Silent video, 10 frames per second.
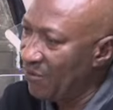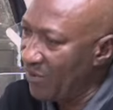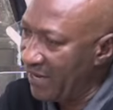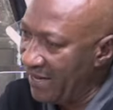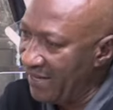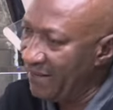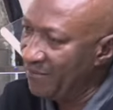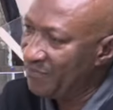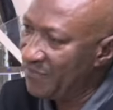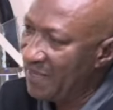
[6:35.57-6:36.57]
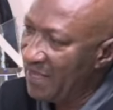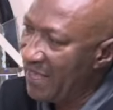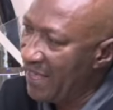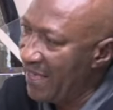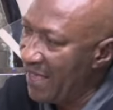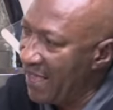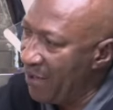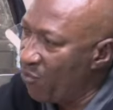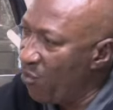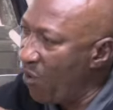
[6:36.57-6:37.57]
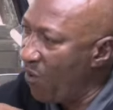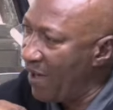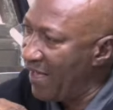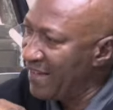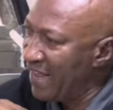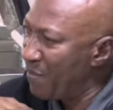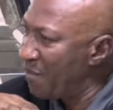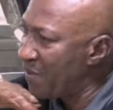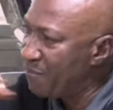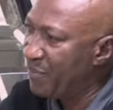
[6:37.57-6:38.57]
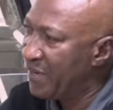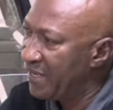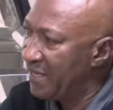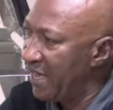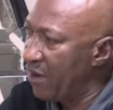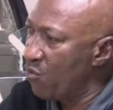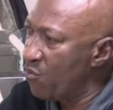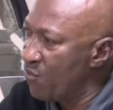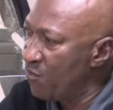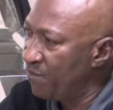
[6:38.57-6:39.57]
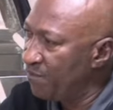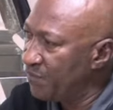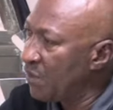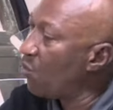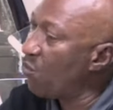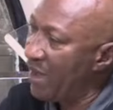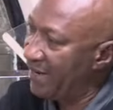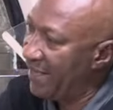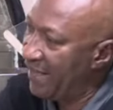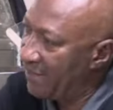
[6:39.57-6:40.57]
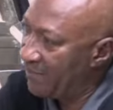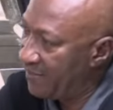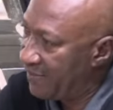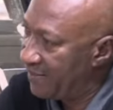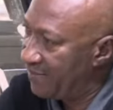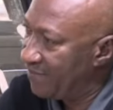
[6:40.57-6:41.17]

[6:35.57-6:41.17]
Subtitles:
Okay, a war, a near my debris, a woman. One health.